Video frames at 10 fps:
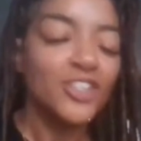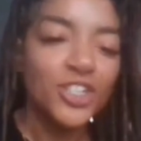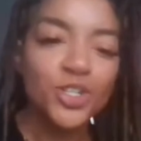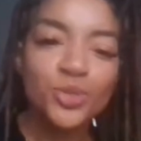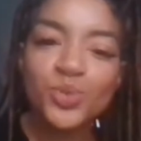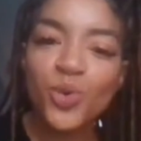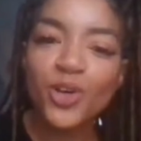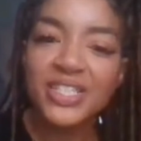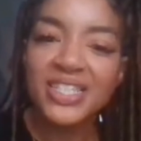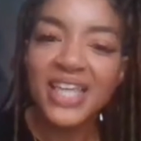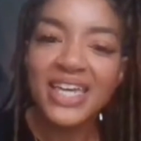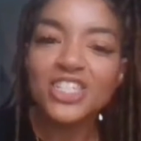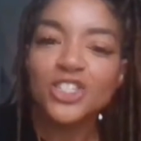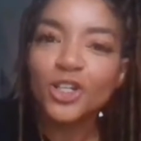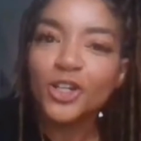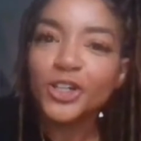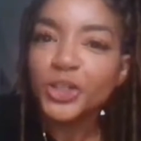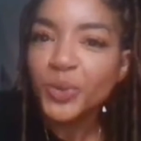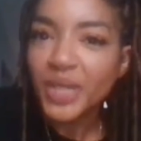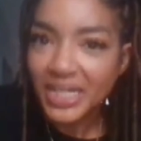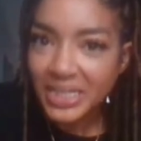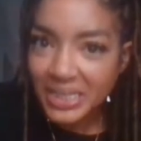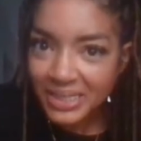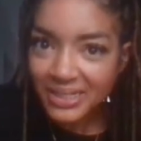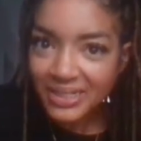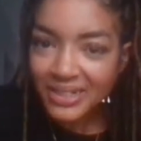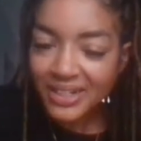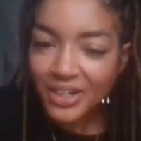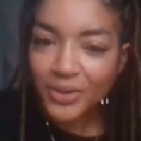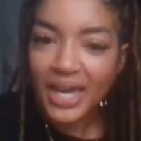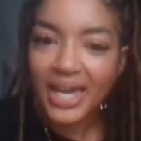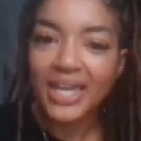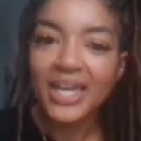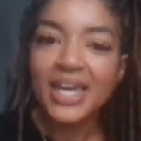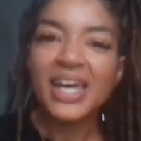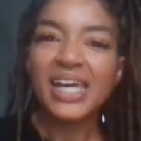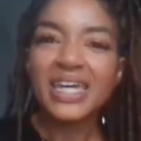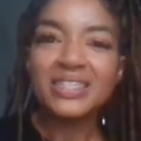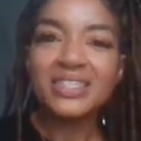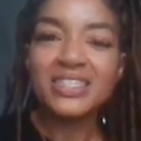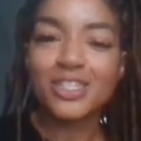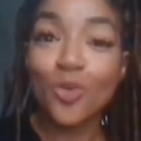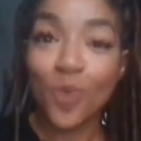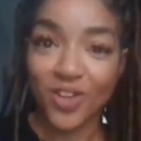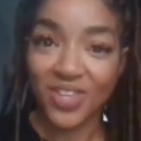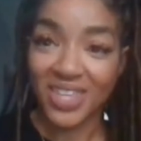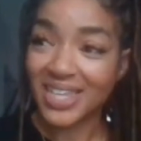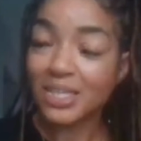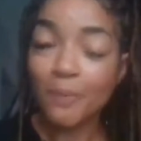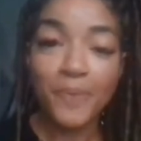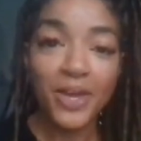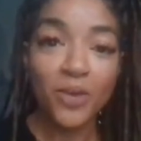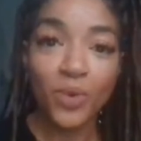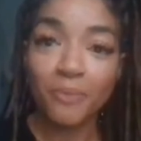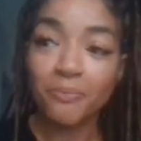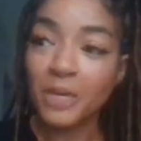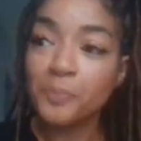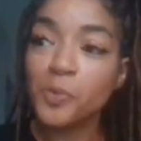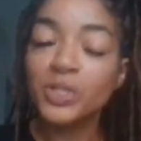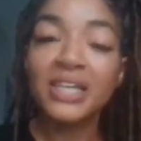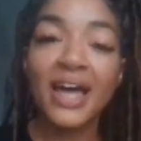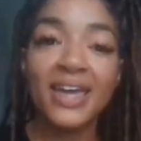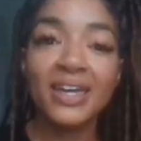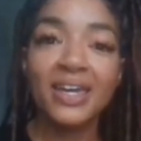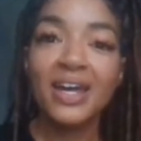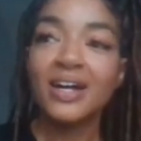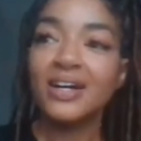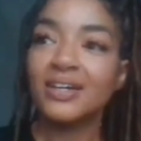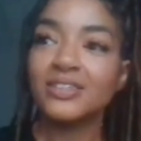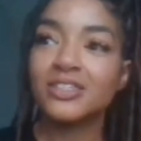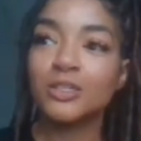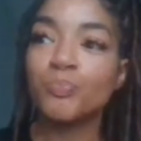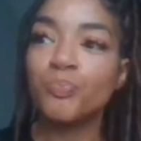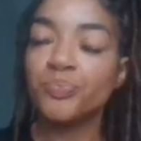use words like secluded. Okay. Insta worthy. That's a big one. People like to